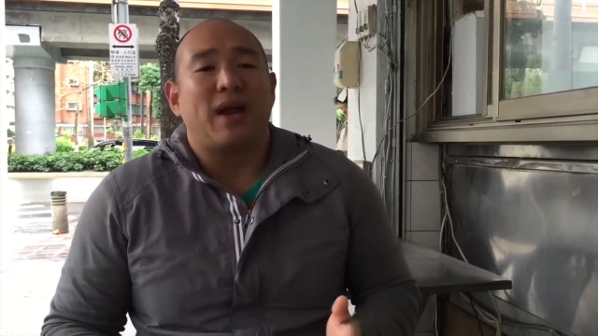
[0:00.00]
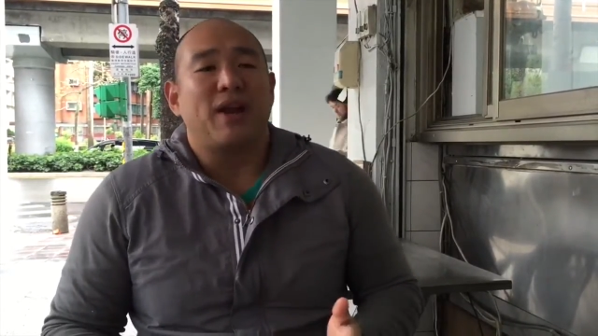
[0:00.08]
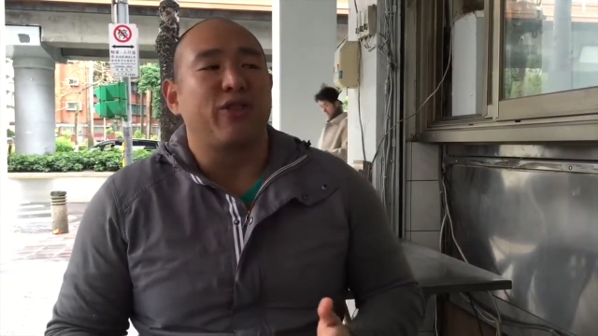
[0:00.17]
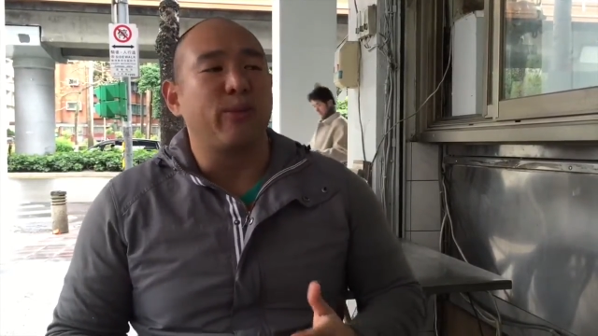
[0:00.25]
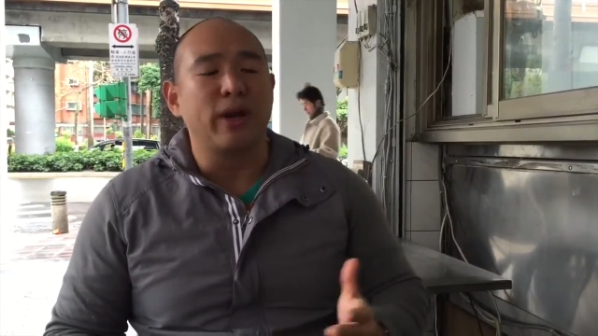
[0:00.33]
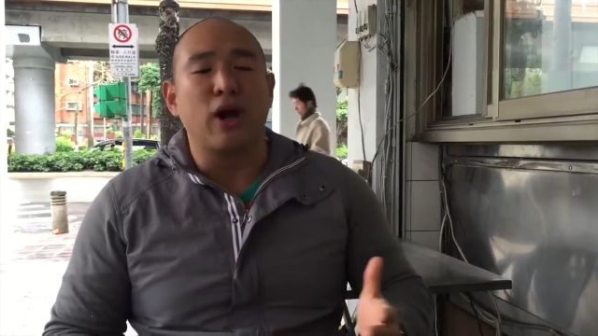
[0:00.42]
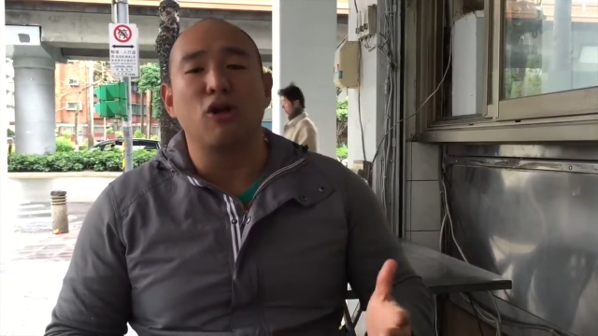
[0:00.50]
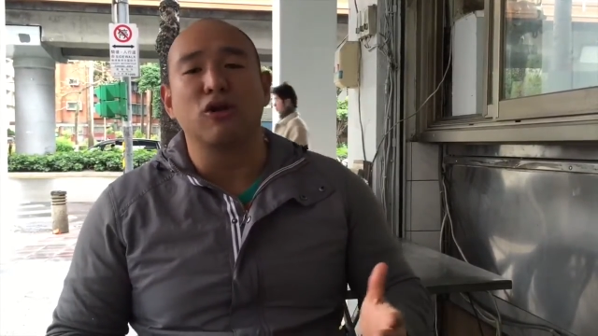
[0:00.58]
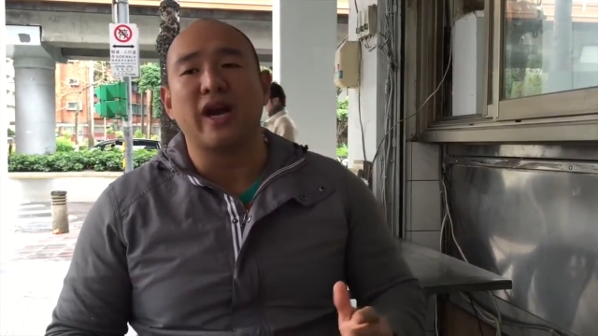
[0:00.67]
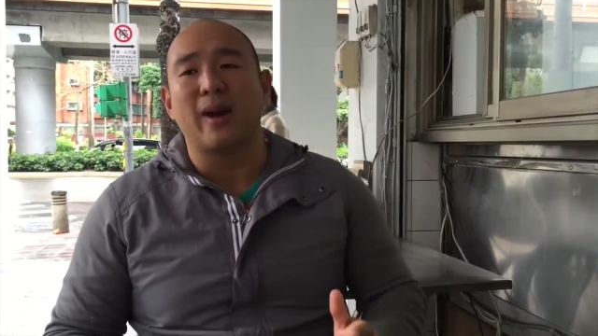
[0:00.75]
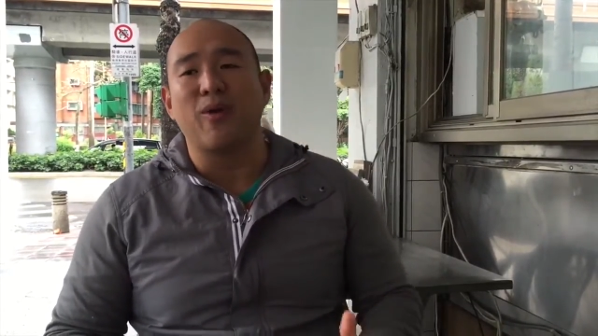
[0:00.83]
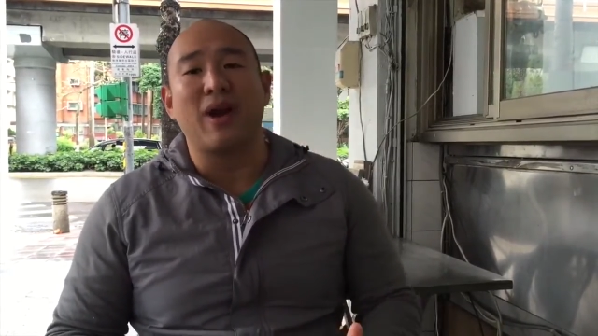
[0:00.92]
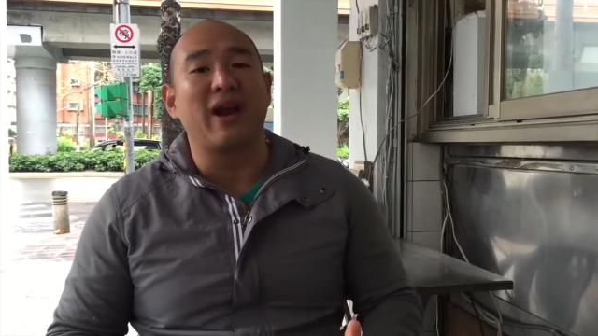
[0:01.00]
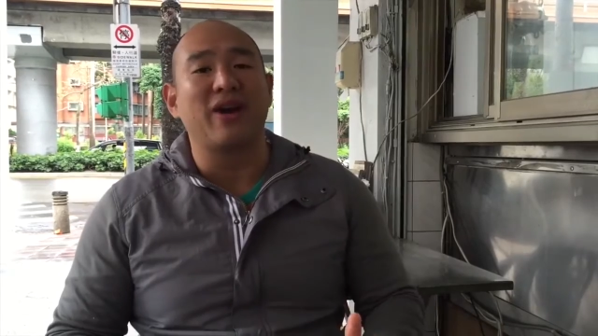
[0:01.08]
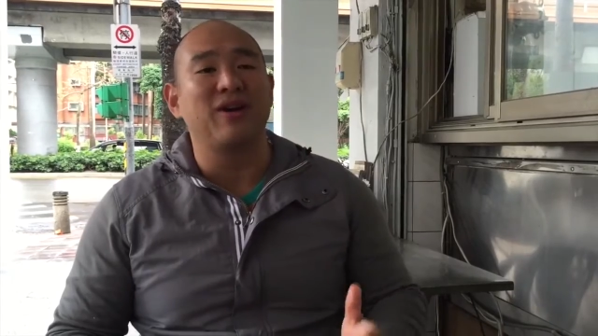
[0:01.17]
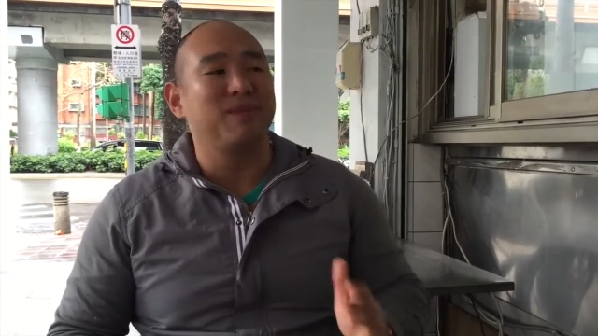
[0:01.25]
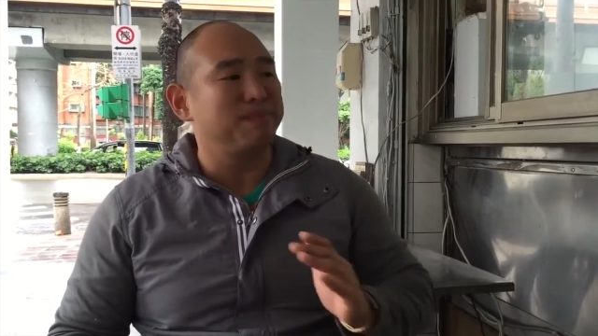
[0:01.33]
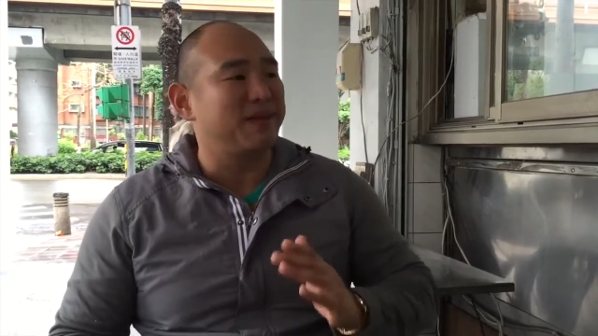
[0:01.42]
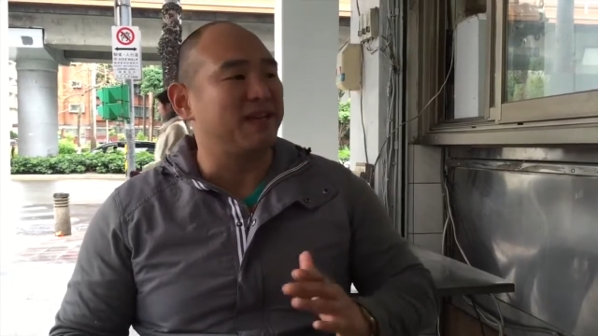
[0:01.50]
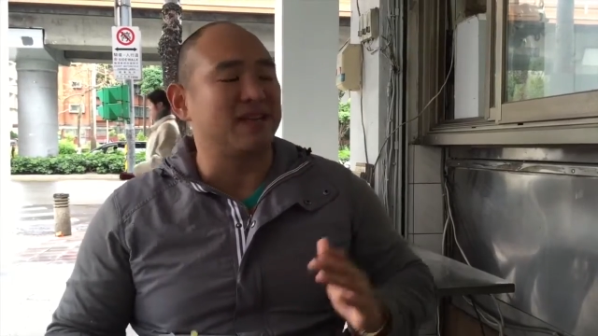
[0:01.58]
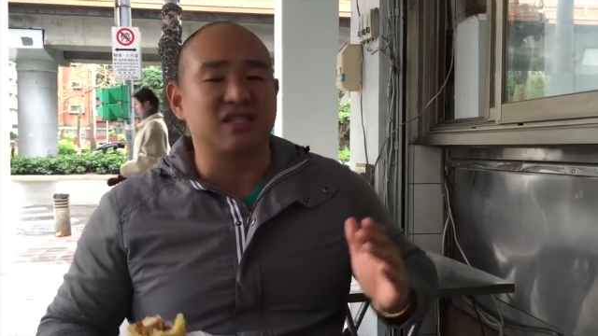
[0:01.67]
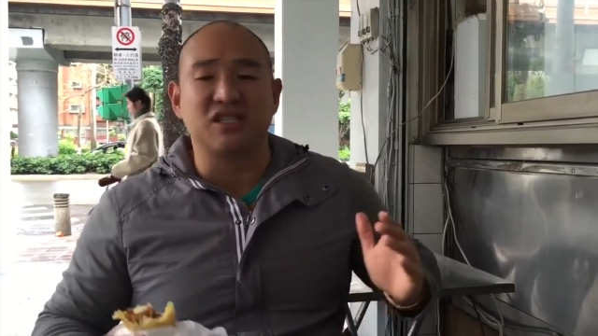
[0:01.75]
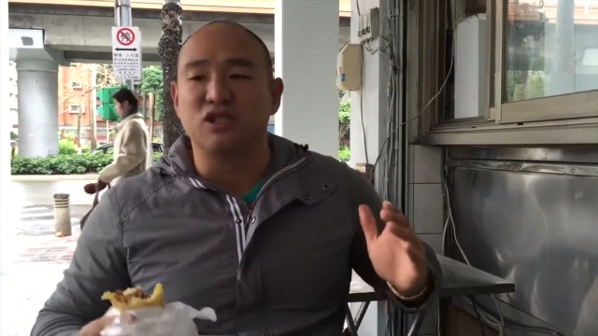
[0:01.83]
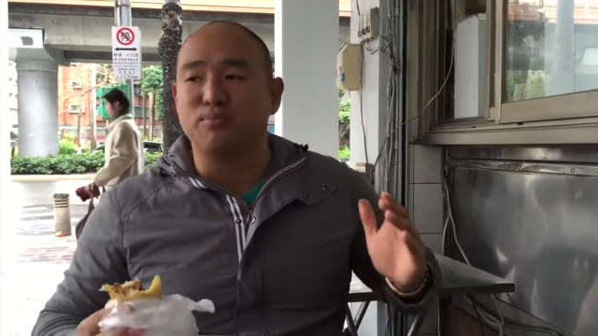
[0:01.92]
And a $3 cab ride later, it
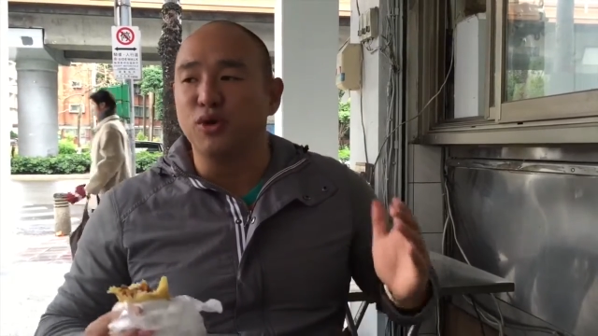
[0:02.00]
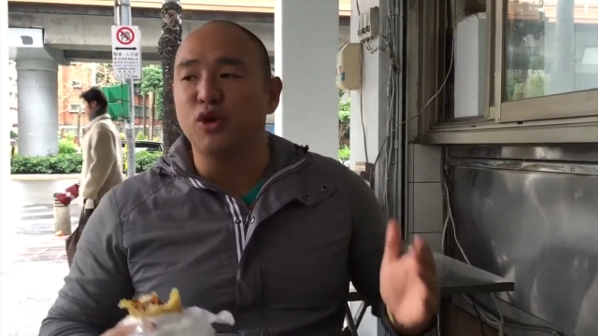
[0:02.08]
takes us to this